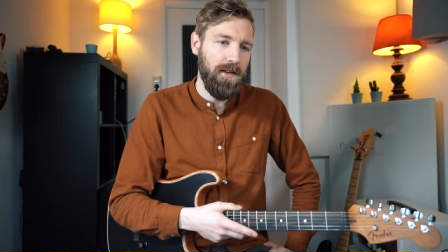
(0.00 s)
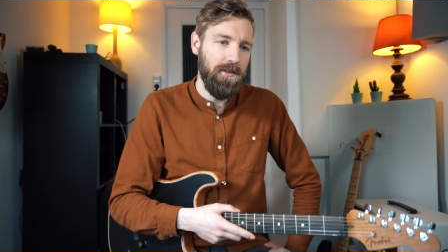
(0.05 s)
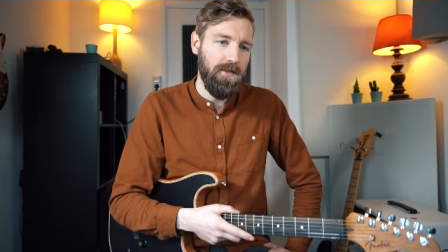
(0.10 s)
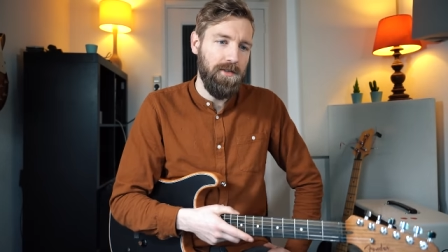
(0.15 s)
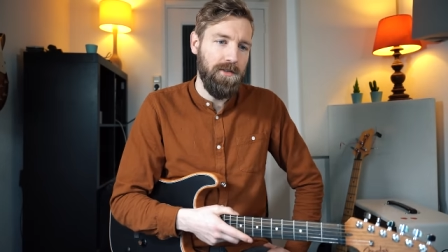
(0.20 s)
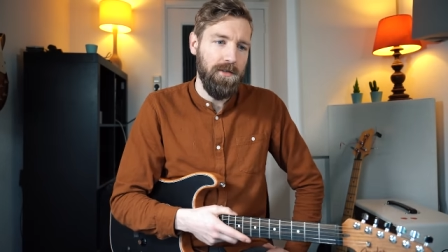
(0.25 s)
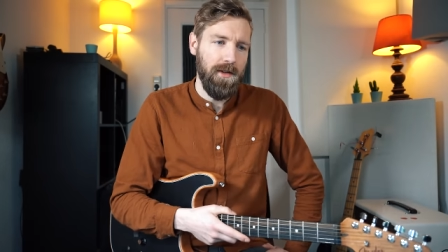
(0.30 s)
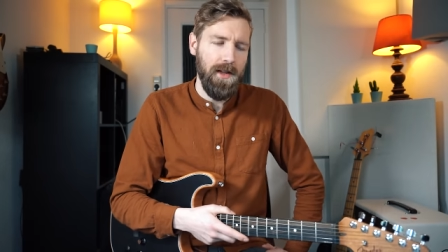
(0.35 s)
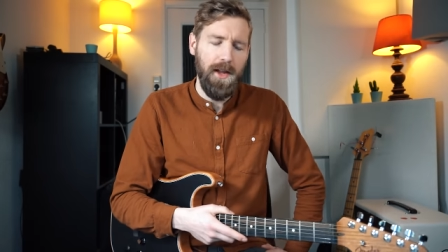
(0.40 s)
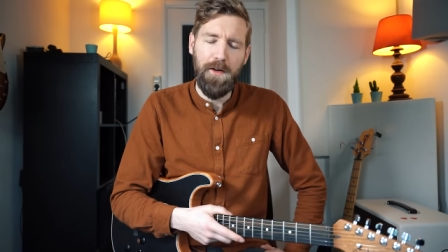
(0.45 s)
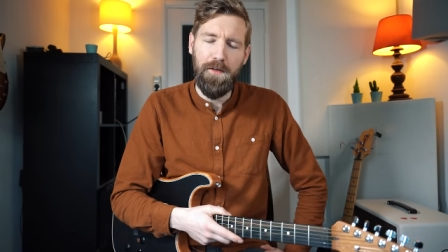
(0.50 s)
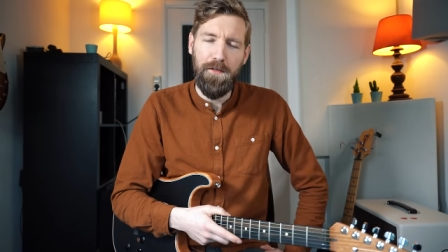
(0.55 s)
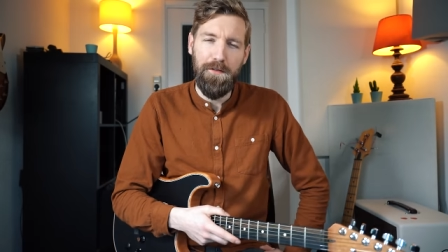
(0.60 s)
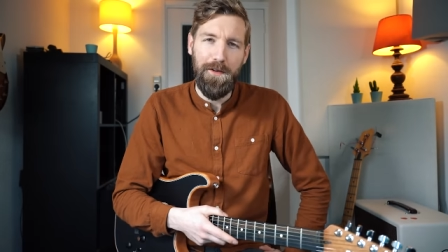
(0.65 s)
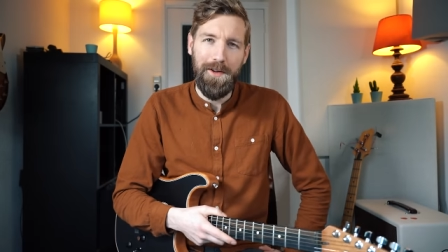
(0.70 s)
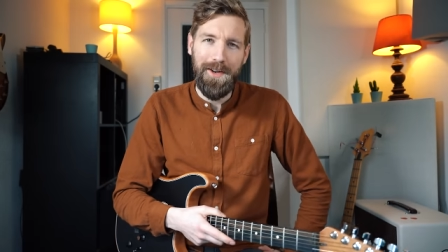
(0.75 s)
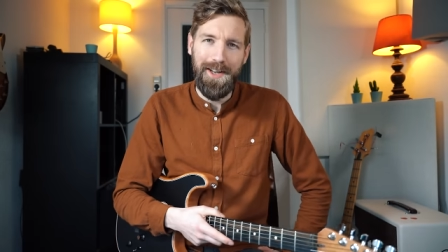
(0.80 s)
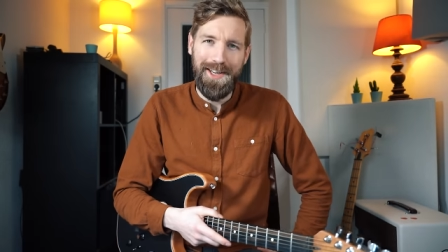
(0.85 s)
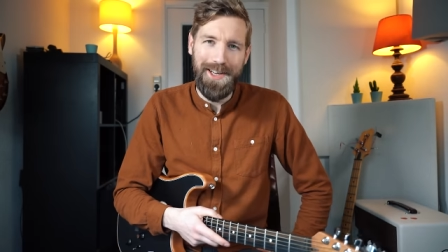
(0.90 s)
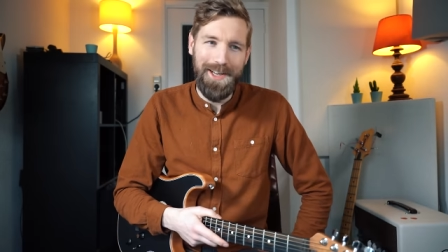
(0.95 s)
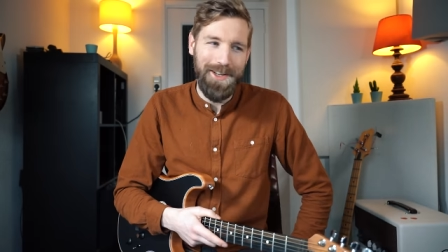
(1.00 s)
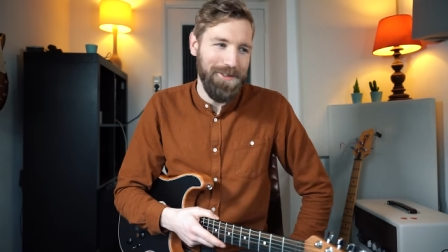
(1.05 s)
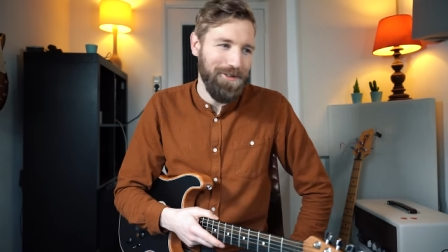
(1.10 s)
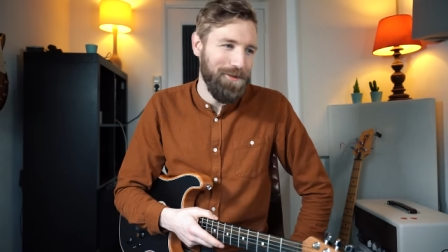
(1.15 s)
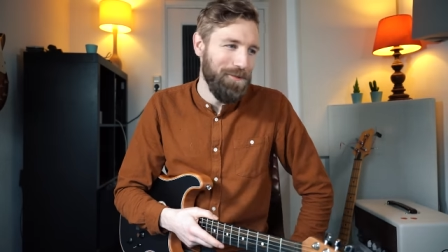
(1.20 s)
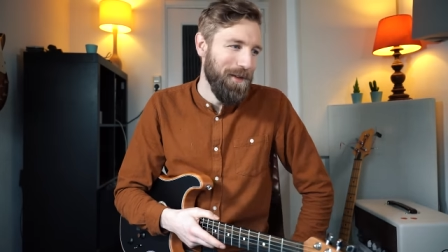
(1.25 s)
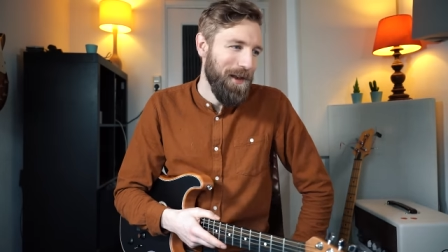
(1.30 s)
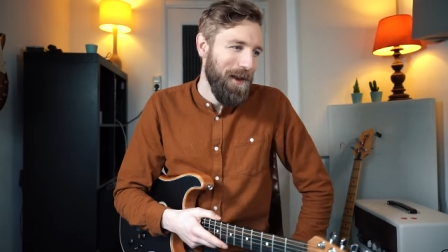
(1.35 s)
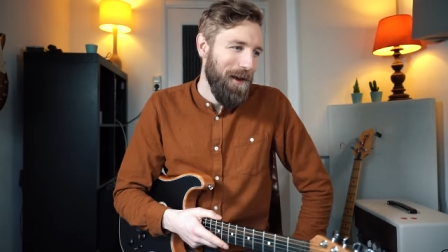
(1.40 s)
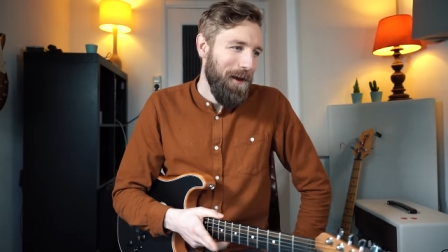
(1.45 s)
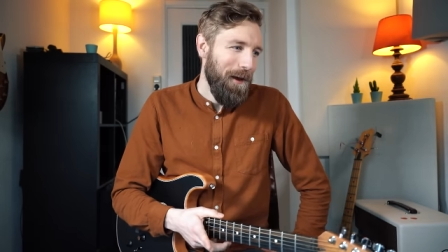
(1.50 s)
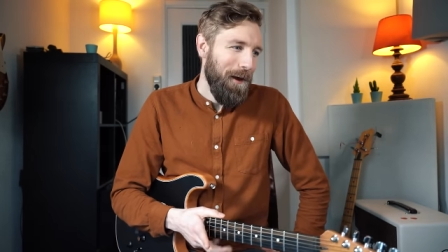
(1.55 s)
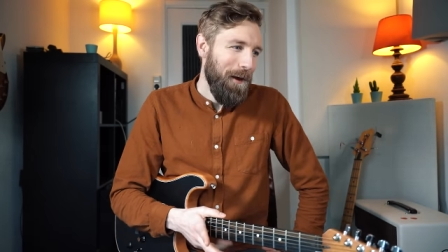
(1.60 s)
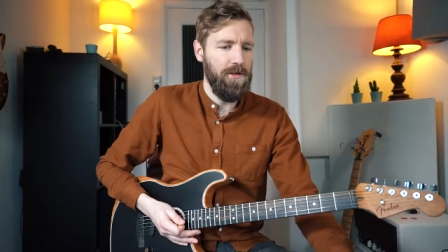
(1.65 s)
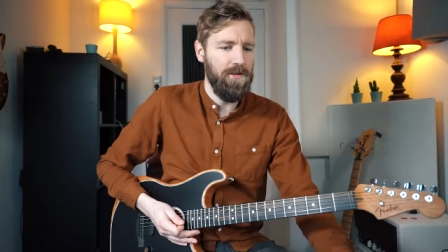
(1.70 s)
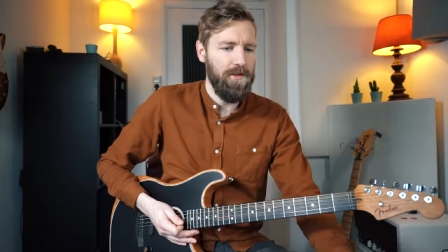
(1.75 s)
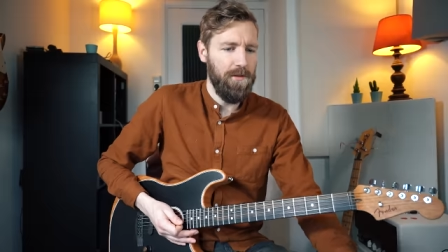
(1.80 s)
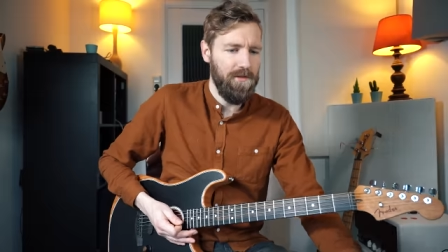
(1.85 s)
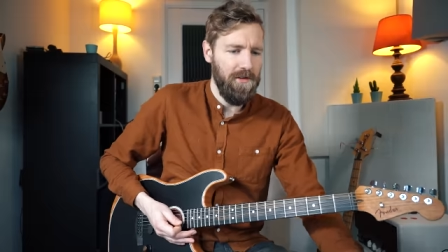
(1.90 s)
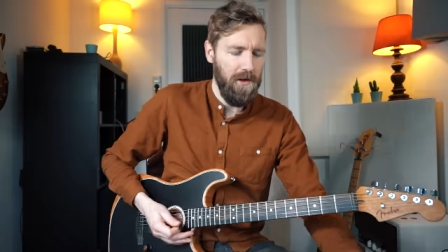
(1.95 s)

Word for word: It's a lot of fun, I guess. do some